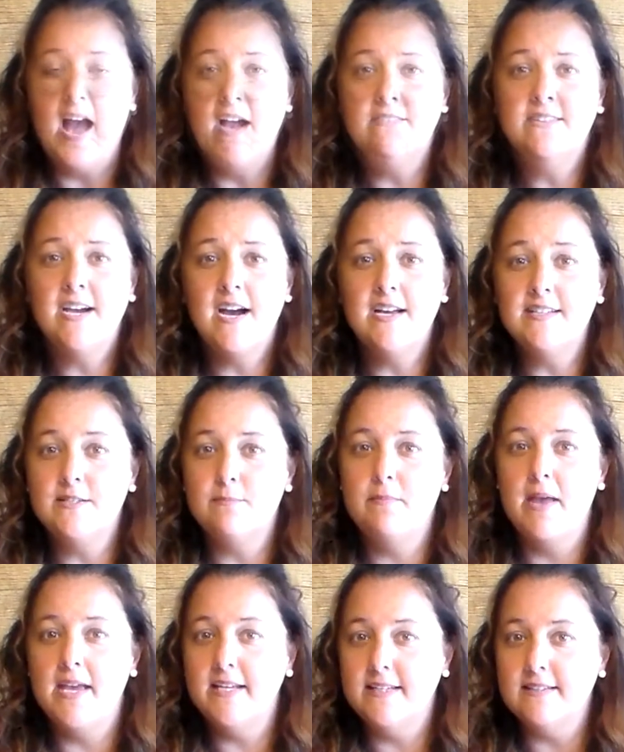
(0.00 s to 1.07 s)
I've kind of
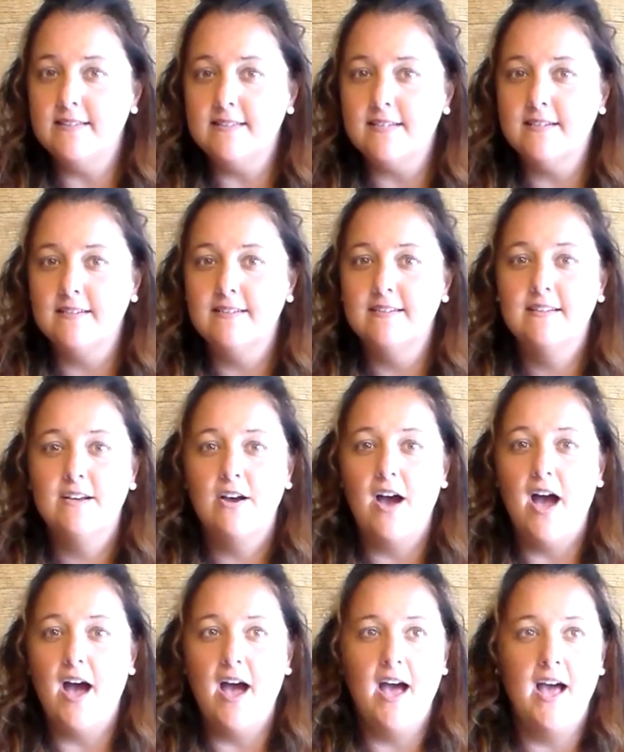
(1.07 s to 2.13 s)
made it
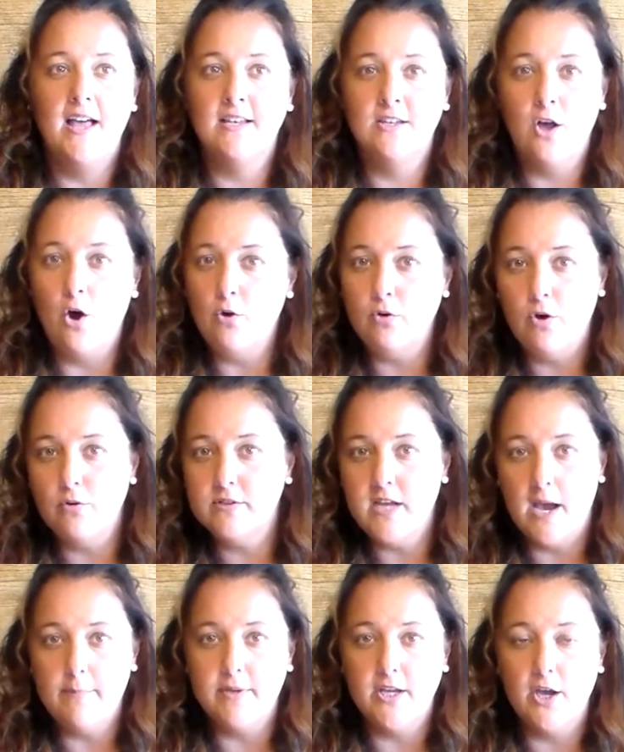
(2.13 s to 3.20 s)
a long, long
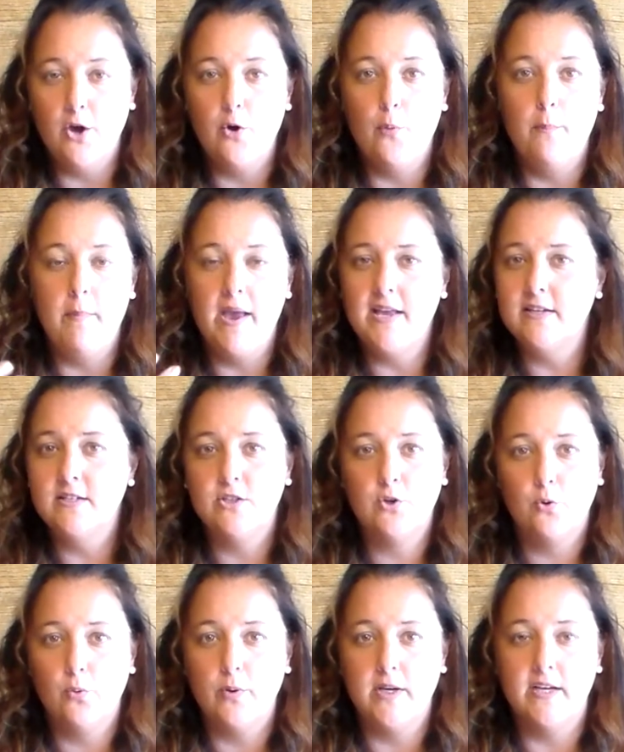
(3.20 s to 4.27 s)
time ago
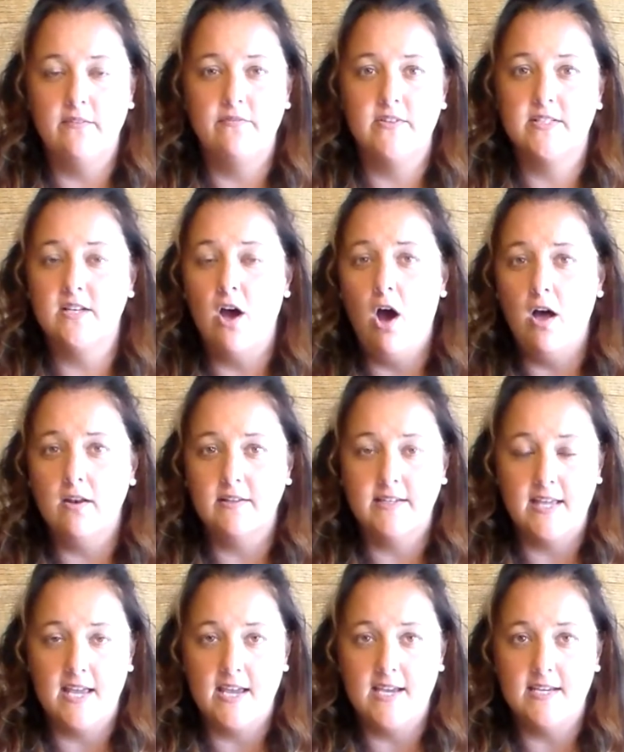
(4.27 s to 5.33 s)
mandatory if it's
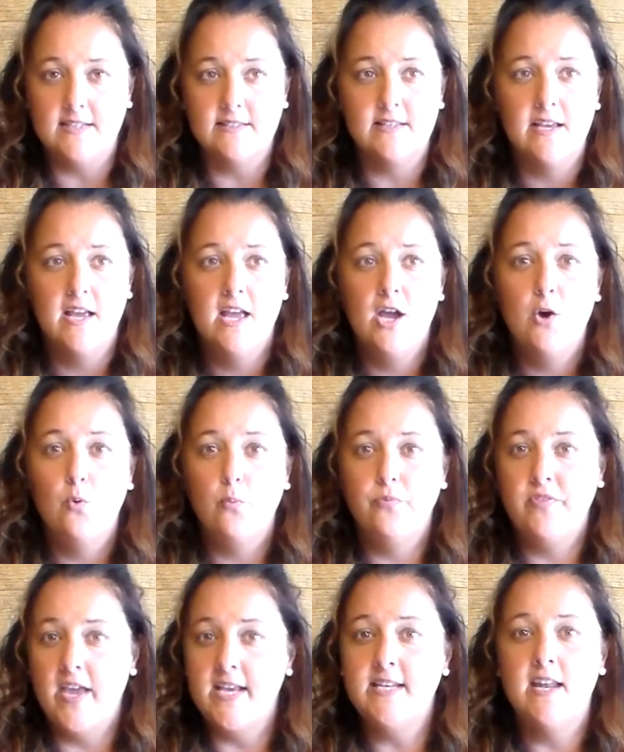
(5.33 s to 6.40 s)
holidays,
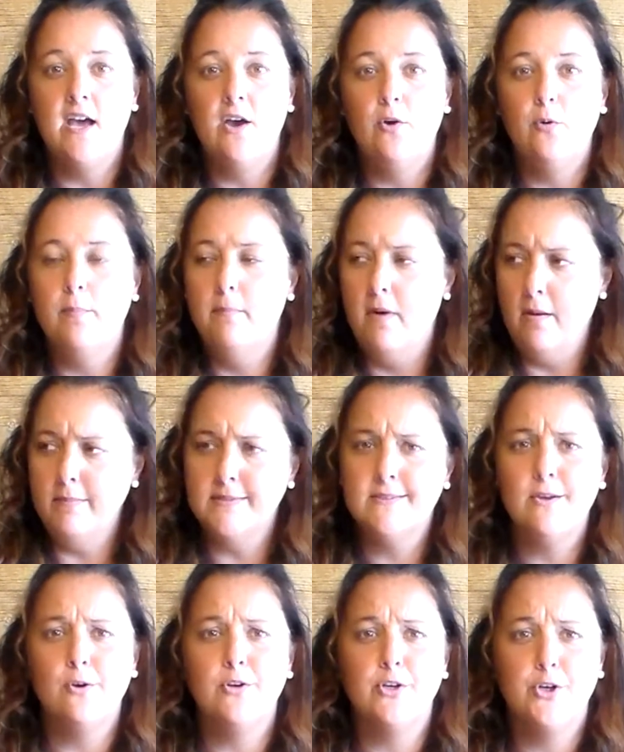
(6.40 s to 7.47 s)
they know
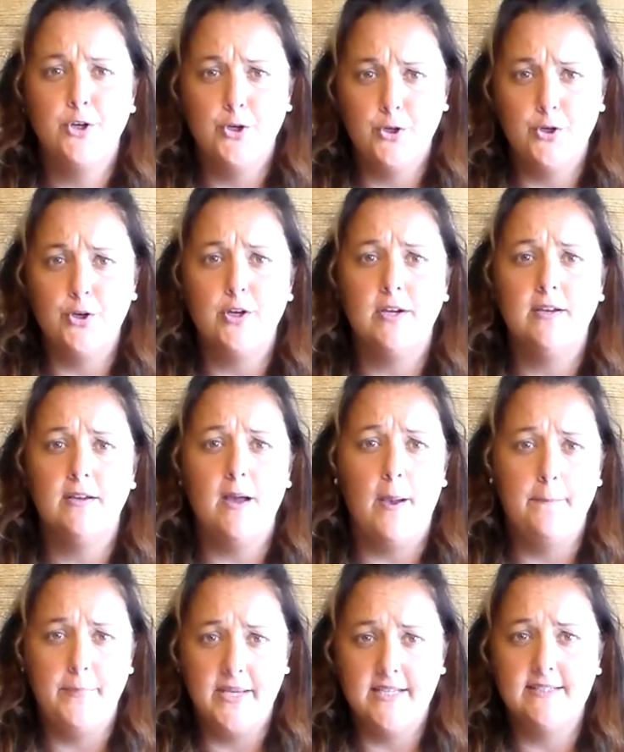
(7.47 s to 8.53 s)
mama's going to cook
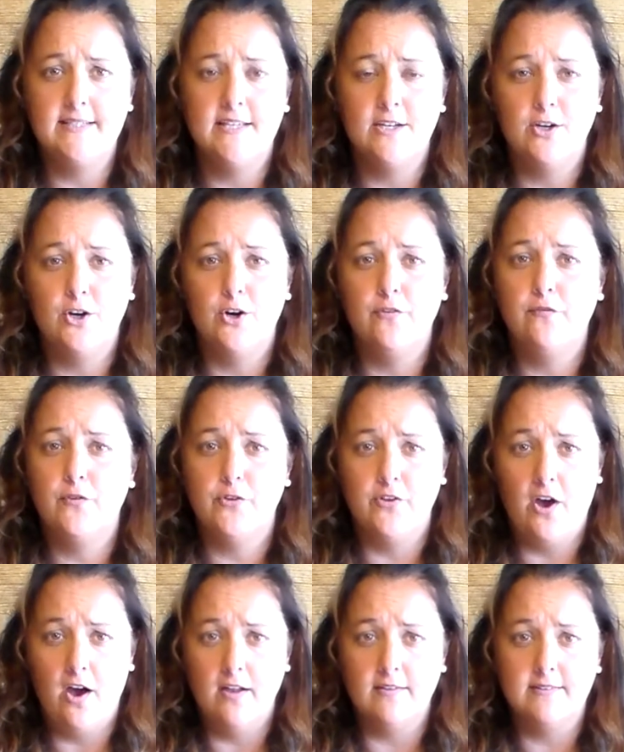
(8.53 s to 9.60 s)
a big dinner for the
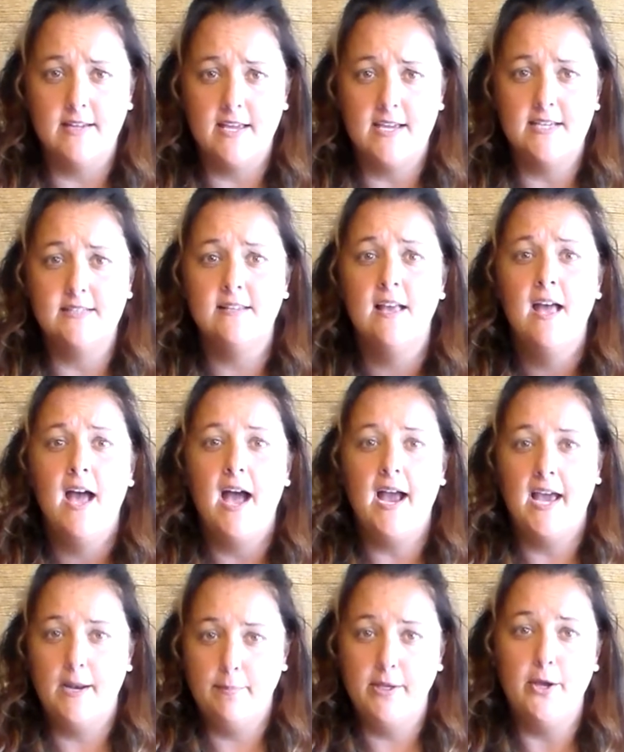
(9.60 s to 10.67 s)
holidays
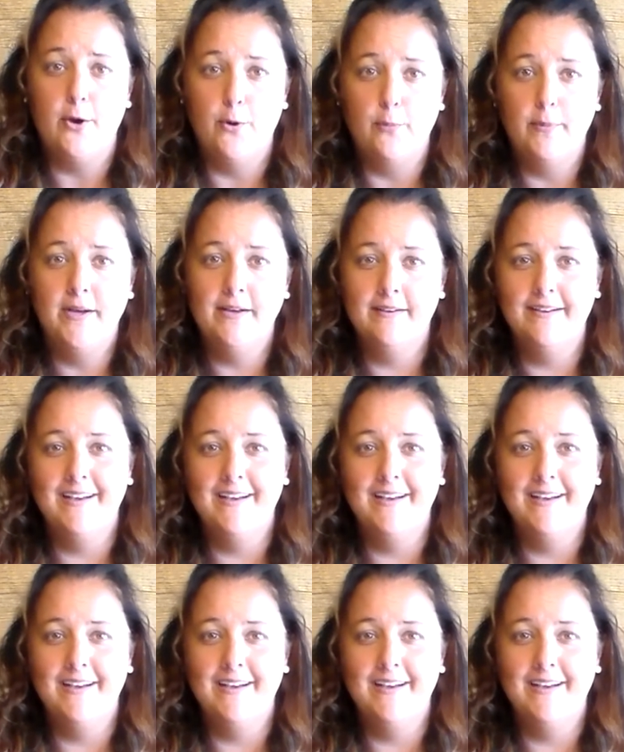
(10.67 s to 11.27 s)
i gotta be home